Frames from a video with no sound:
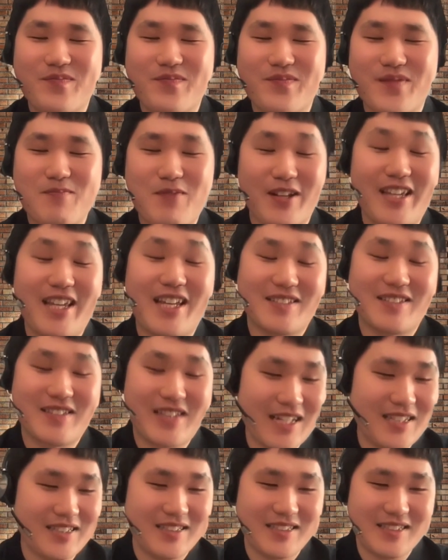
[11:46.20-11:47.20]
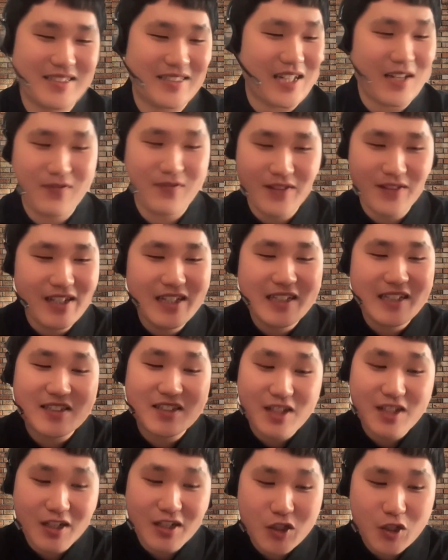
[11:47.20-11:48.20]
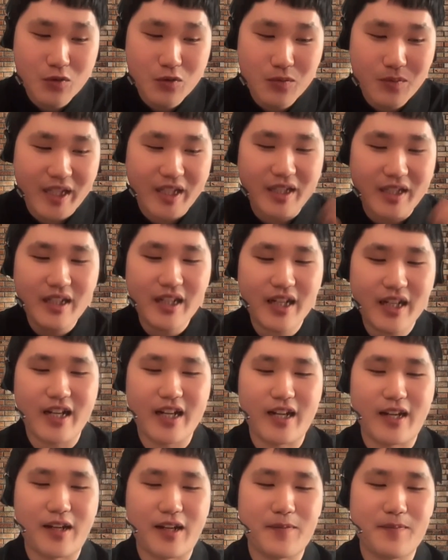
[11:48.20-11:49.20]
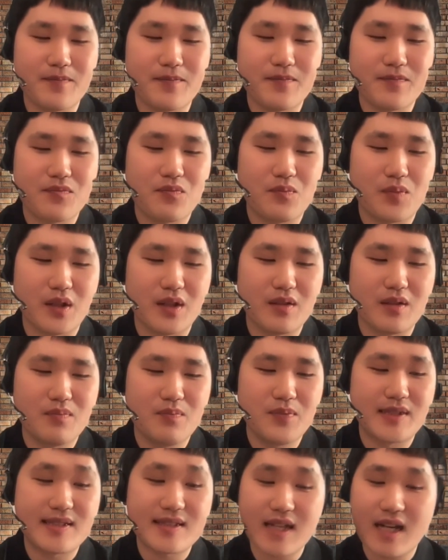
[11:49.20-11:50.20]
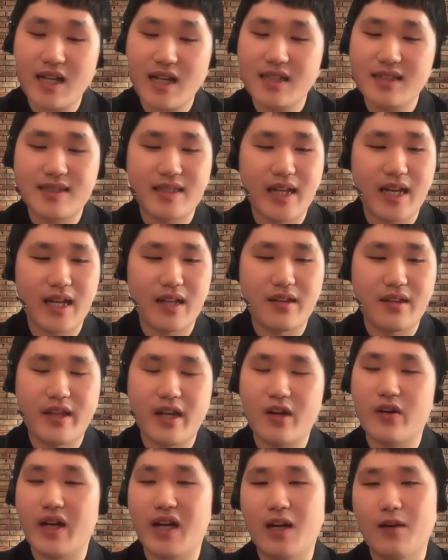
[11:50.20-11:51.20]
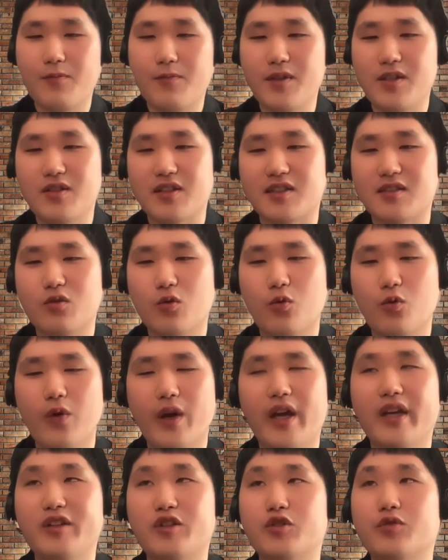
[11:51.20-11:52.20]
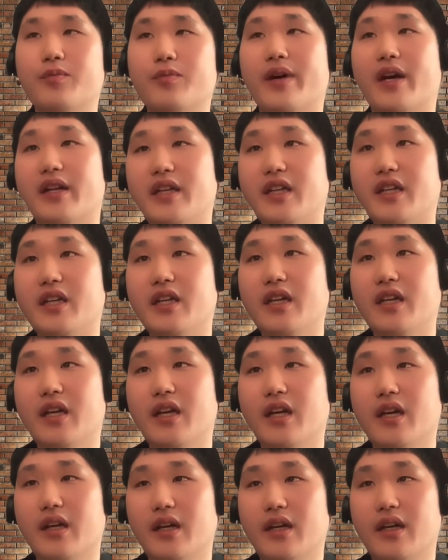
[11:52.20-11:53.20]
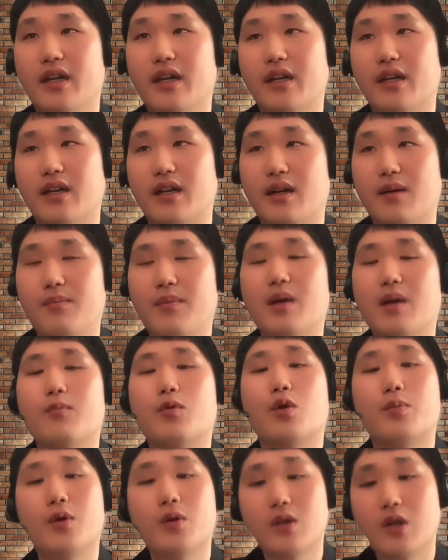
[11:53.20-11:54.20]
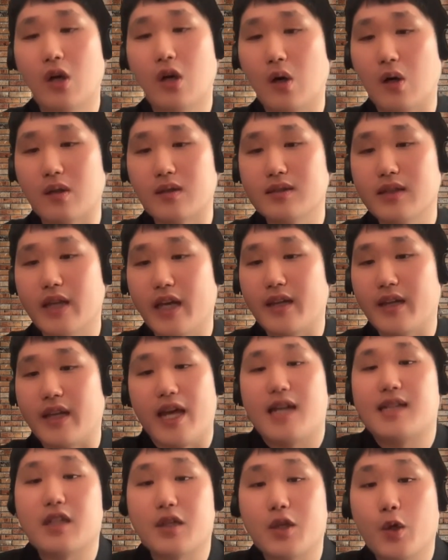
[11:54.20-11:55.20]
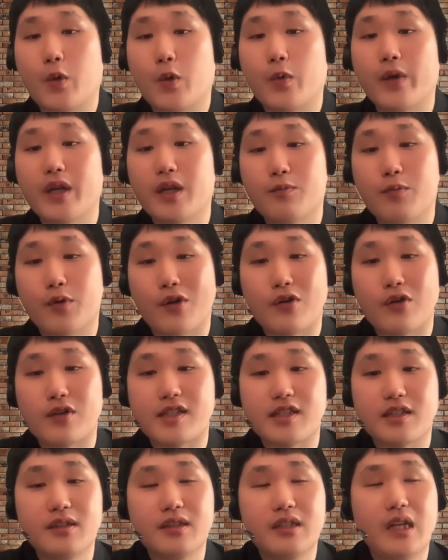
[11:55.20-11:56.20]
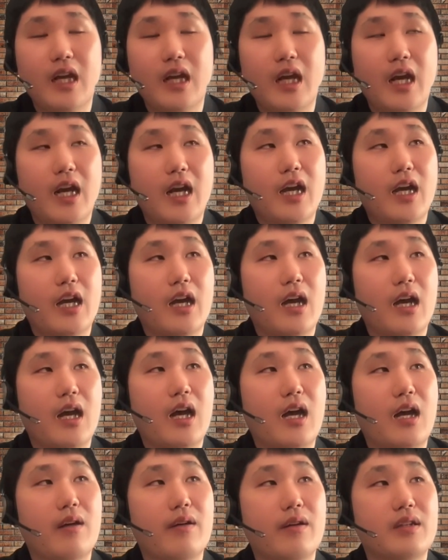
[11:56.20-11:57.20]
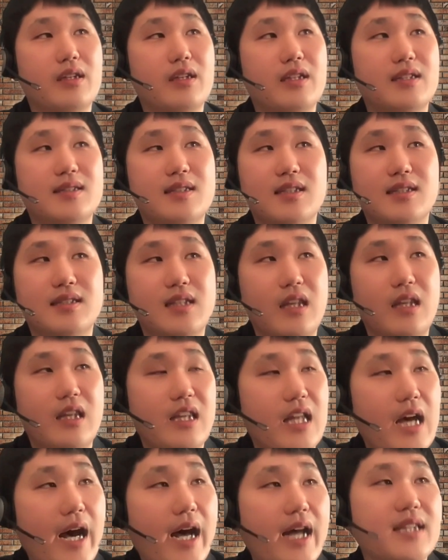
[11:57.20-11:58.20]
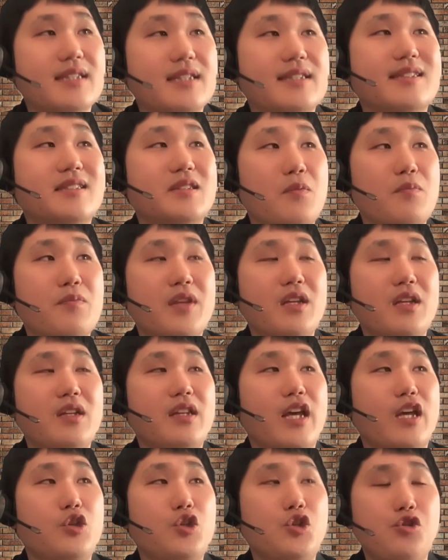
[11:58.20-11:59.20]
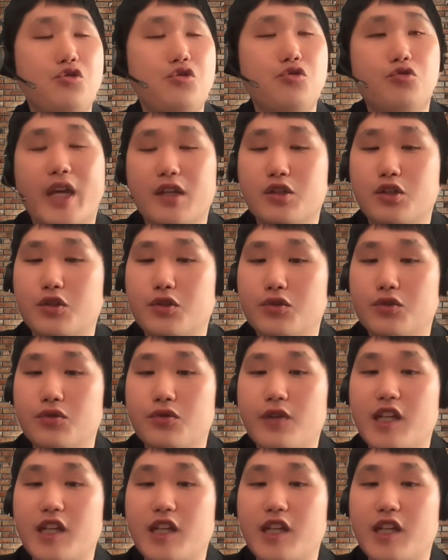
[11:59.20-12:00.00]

But yes, that's definitely stuck to me. But besides that, there have been just way too many memorable calls. And as a Korean person, this is not something that you get to